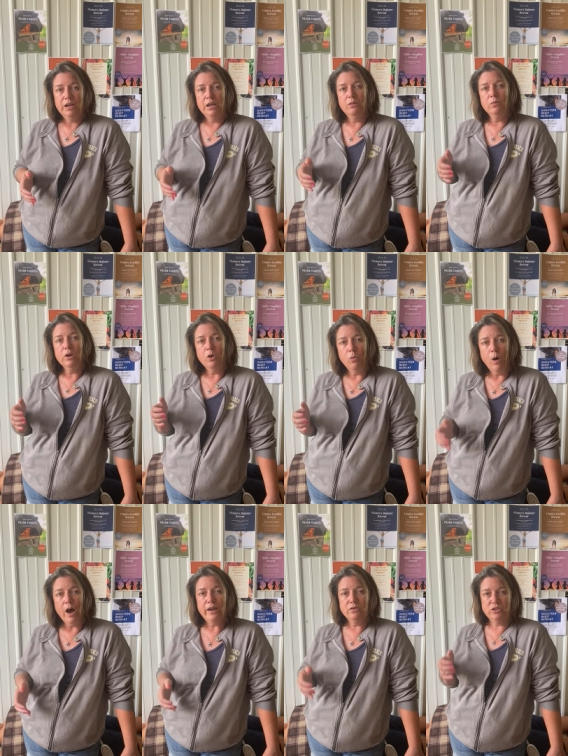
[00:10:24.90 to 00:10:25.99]
It
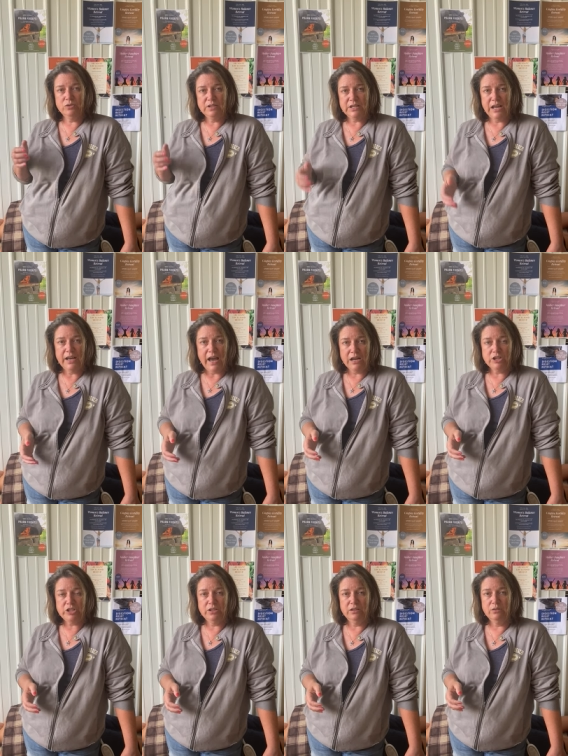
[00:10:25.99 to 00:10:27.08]
requires you to take
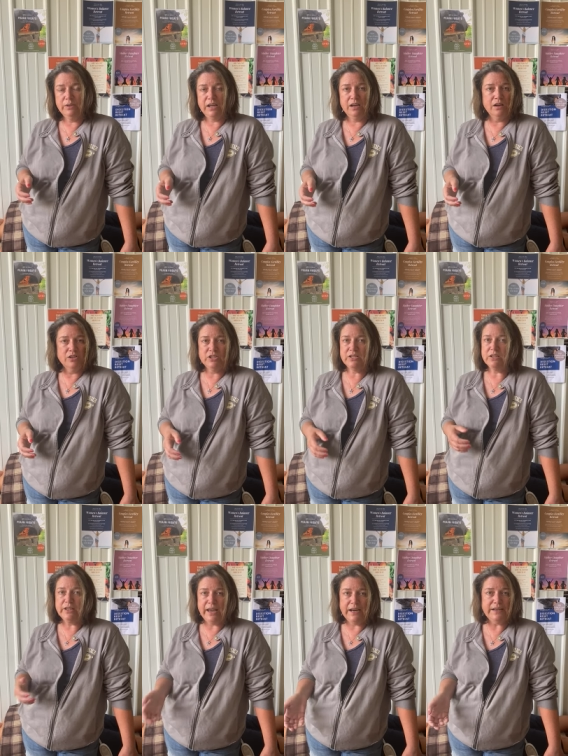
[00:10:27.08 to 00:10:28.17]
action. You cannot just
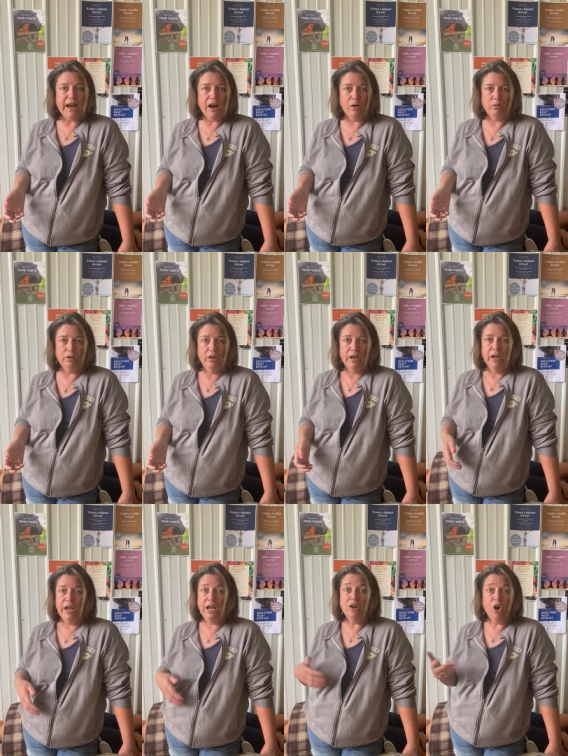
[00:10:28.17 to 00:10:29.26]
lay down
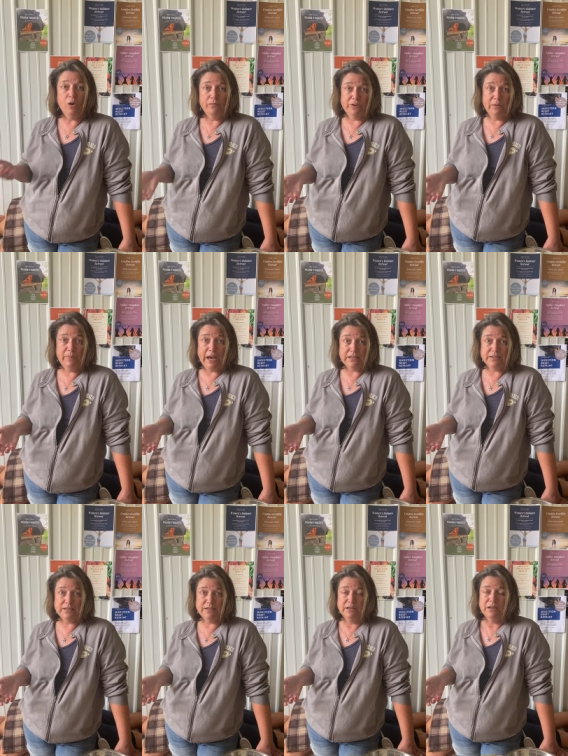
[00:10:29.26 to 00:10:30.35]
and hope for the
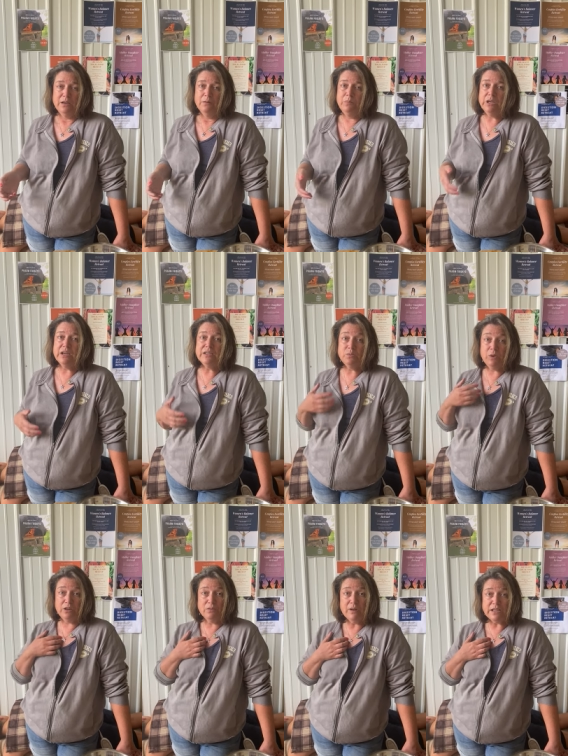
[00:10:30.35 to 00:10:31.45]
best because
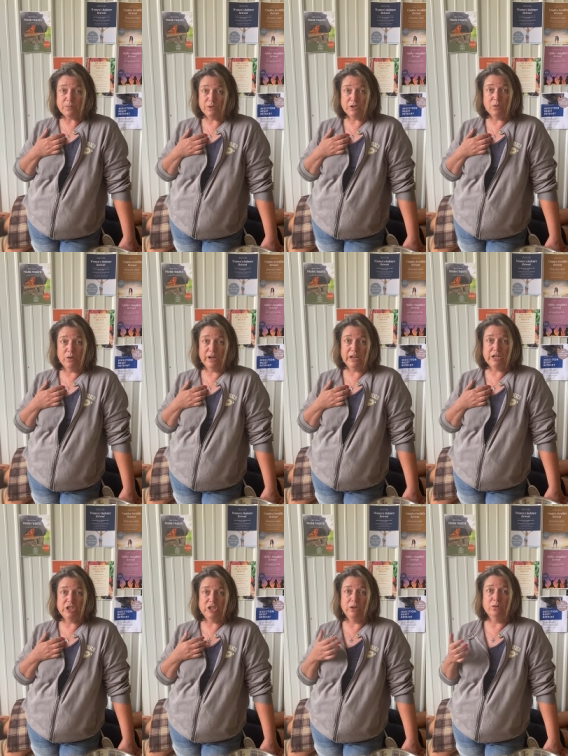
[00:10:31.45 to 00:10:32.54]
with a respiratory
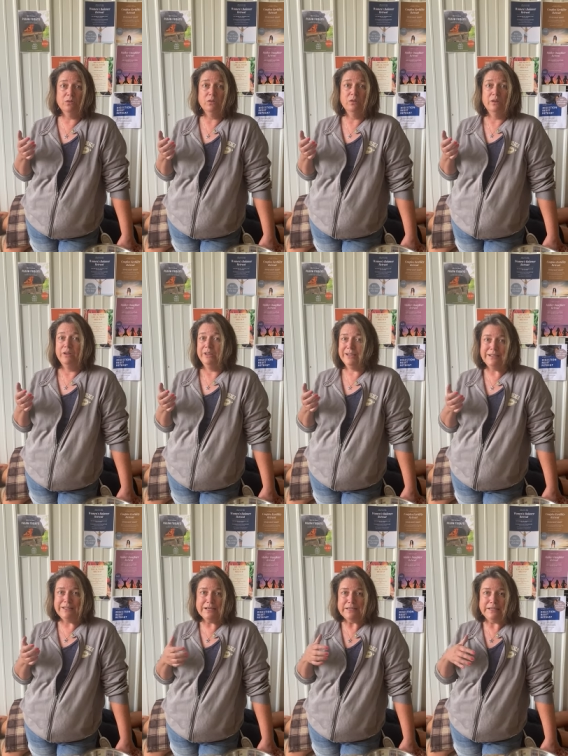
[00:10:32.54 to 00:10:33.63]
issue, it
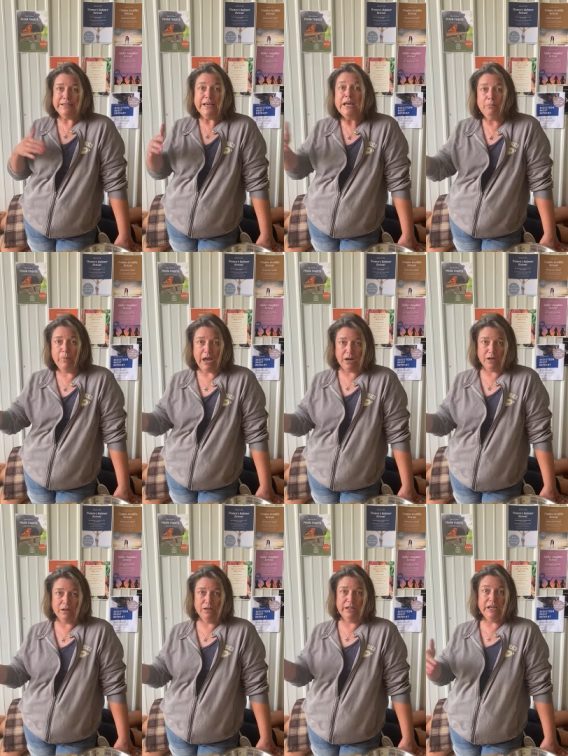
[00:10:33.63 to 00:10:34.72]
doesn't get
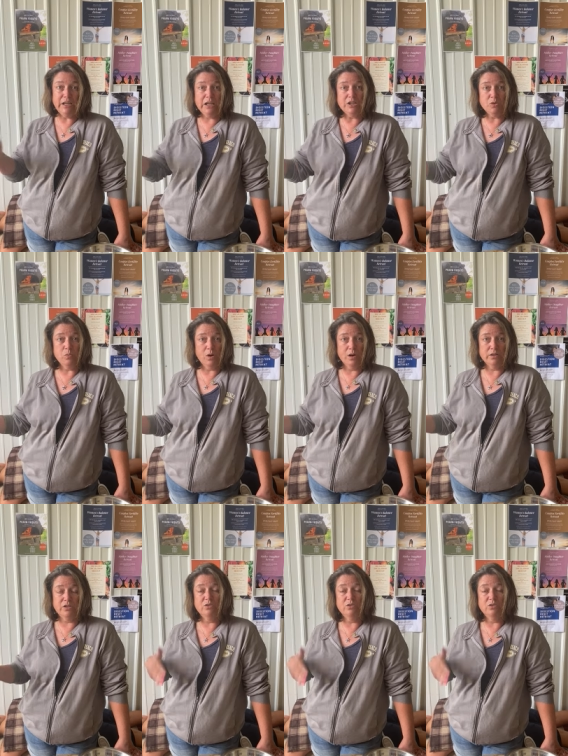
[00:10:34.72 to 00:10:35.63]
better, it gets worse.